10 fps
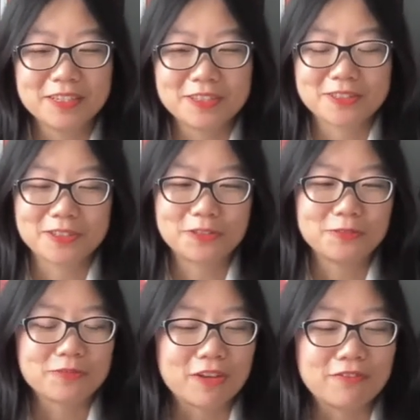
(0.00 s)

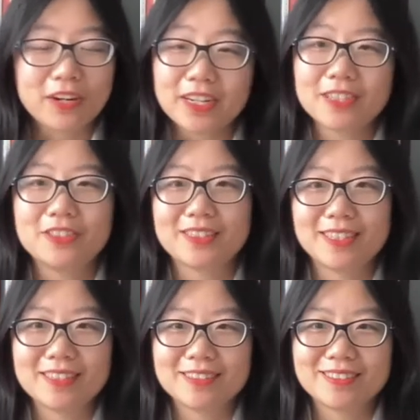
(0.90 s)
So, a very
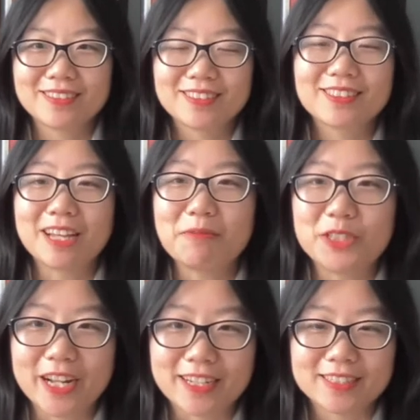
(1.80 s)
interesting
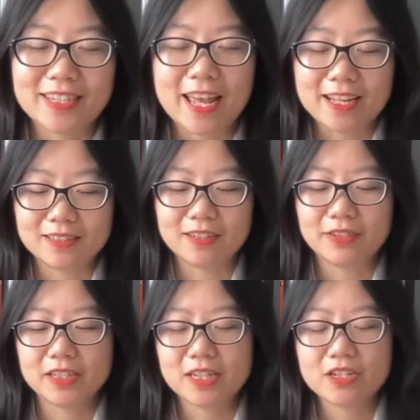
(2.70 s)
subject and a
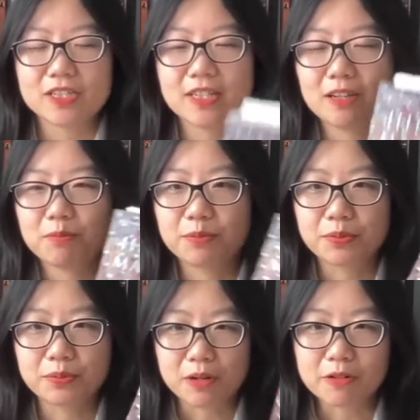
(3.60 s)
very interesting
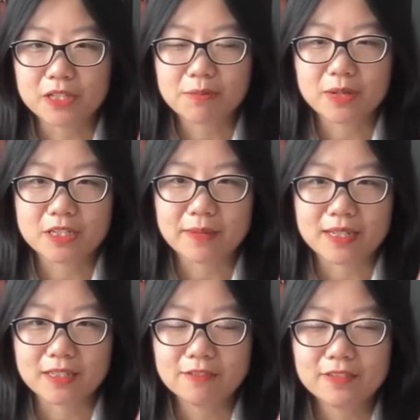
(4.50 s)
approach and
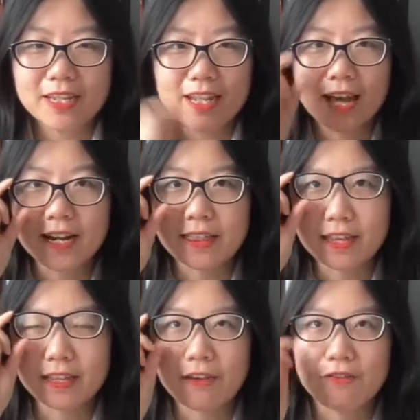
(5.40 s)
perspective. And I
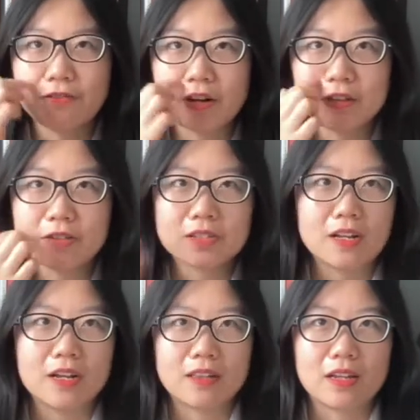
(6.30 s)
think it follows
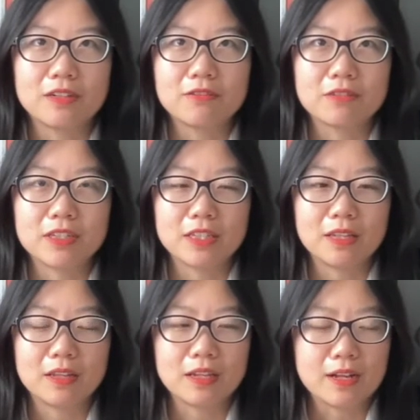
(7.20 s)
a lot of
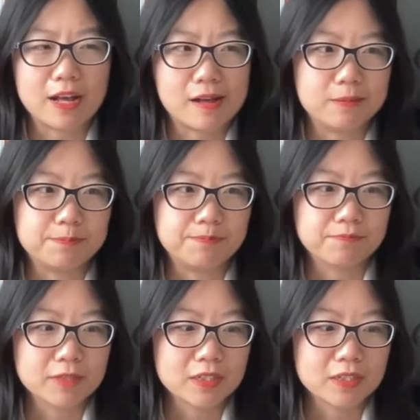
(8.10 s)
really um,